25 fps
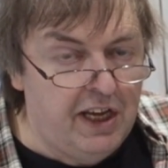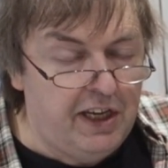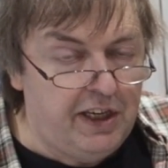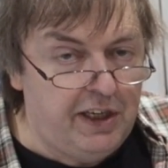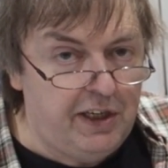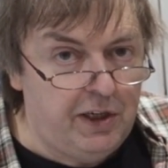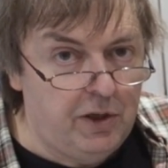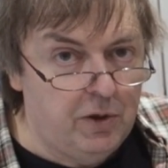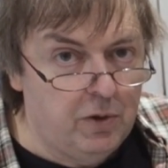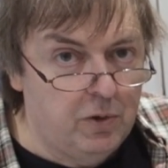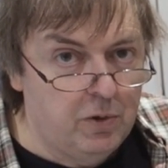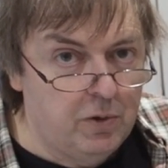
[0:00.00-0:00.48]

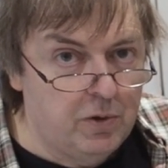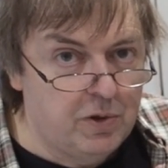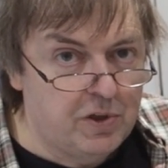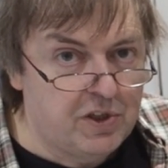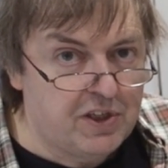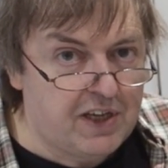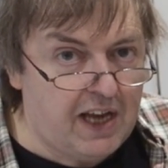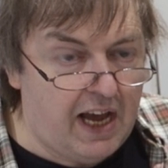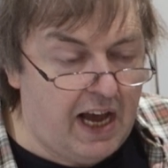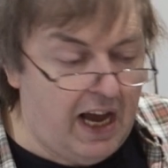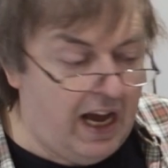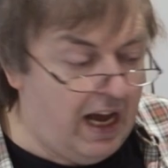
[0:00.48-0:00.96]

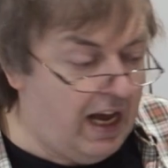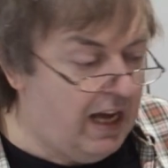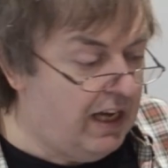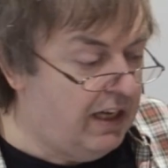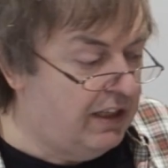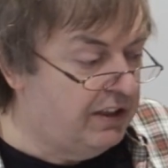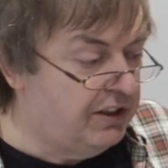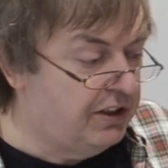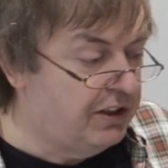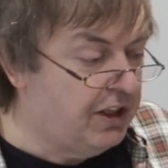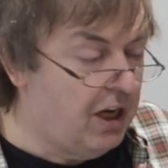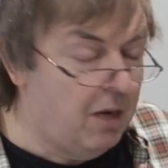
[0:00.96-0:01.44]
used
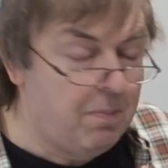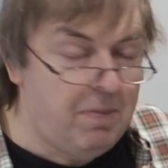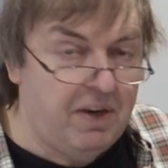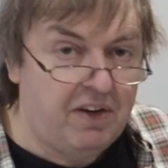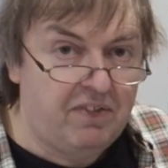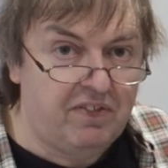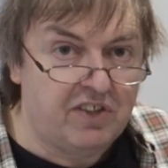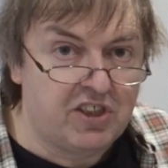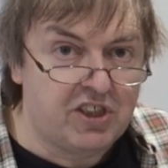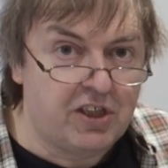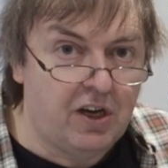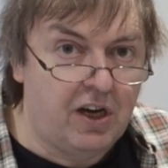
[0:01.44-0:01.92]
as a bit
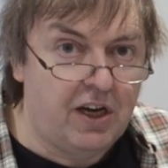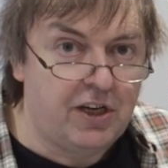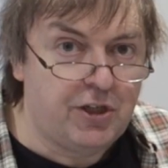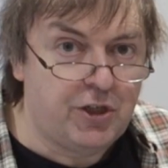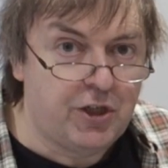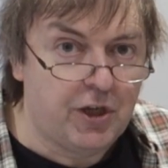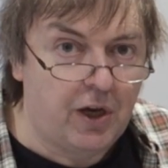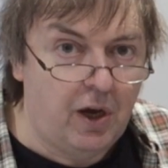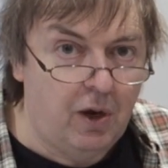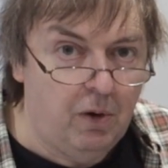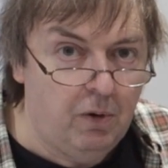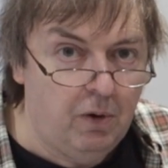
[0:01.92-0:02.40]
of a
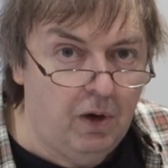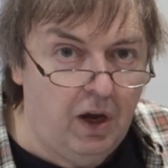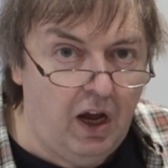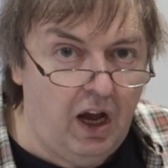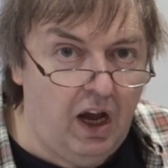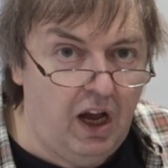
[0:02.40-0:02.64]
sideshow